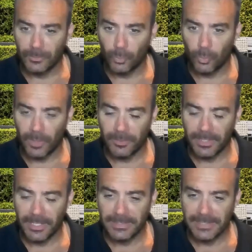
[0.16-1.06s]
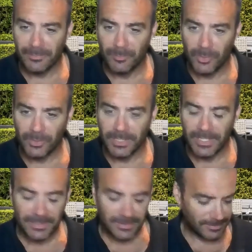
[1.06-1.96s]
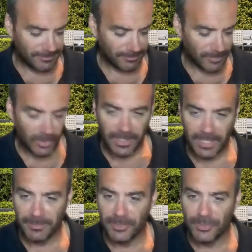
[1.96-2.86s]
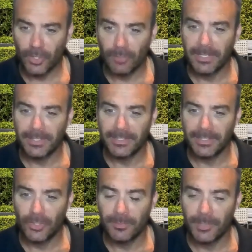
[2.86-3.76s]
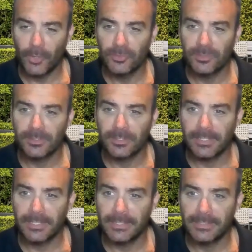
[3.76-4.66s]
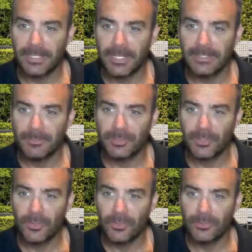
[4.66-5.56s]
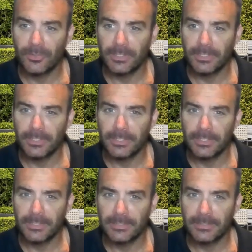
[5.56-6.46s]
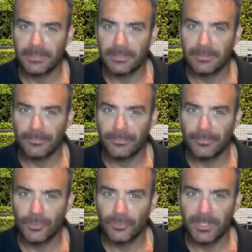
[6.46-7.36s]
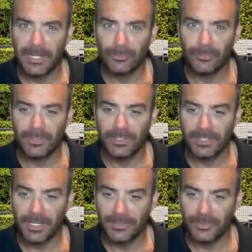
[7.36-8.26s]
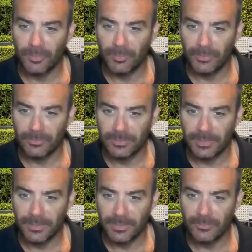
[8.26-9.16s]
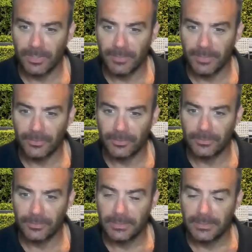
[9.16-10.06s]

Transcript: Welcome to the Landscaping Podcast. My name is Joel Barnett and I'm your host. And today's episode is the first one after we finish the garden show build. So this will come out on